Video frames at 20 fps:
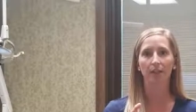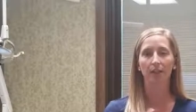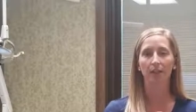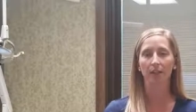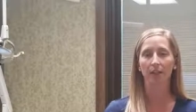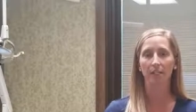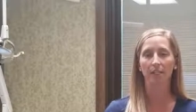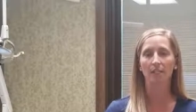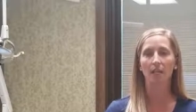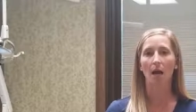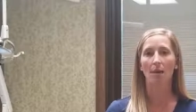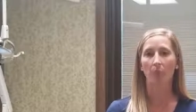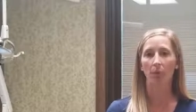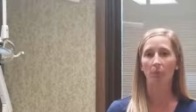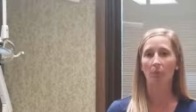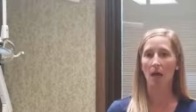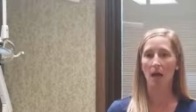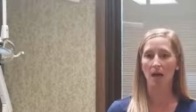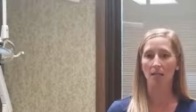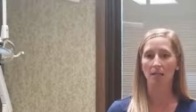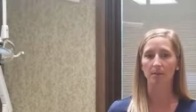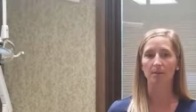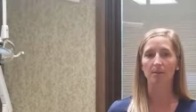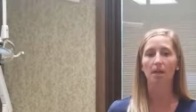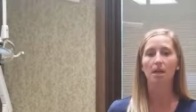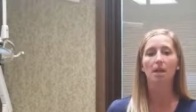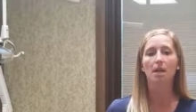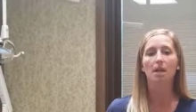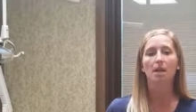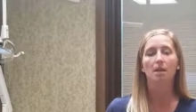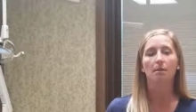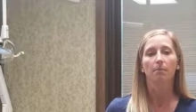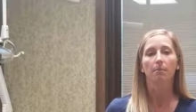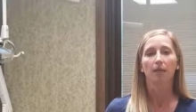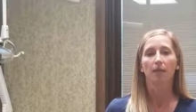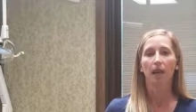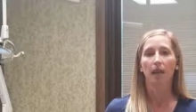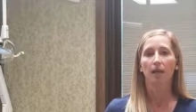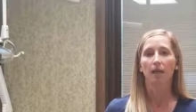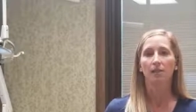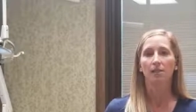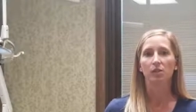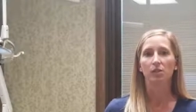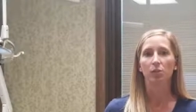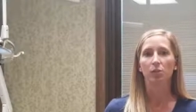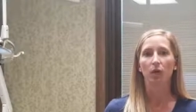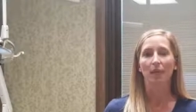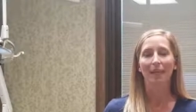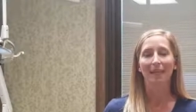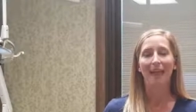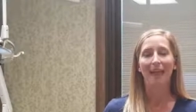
again, top or bottom, because what can